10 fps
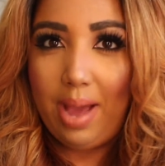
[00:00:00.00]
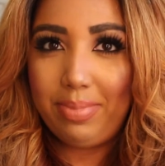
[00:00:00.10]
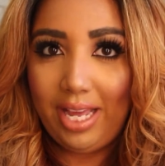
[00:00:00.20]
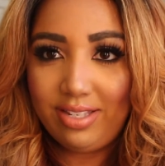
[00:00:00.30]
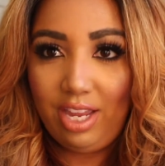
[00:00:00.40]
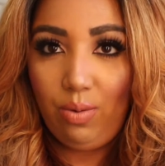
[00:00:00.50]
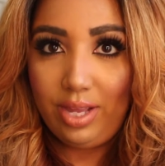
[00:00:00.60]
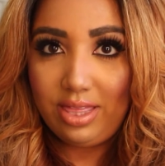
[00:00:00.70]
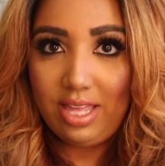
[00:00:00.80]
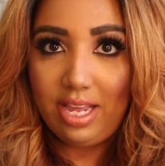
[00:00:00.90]
I'm guessing,
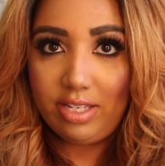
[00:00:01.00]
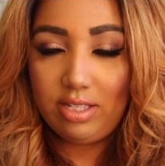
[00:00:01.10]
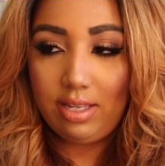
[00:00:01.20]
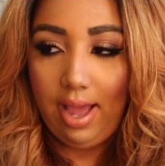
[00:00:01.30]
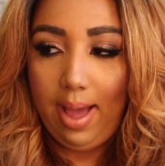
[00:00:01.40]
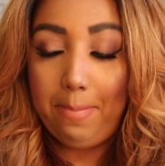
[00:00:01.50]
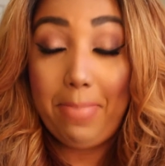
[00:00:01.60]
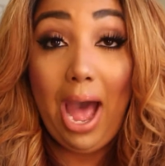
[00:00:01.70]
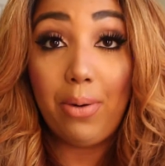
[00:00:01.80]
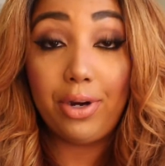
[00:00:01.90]
with this
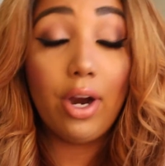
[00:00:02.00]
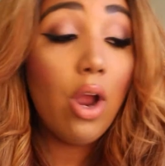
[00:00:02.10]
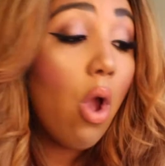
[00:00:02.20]
powder,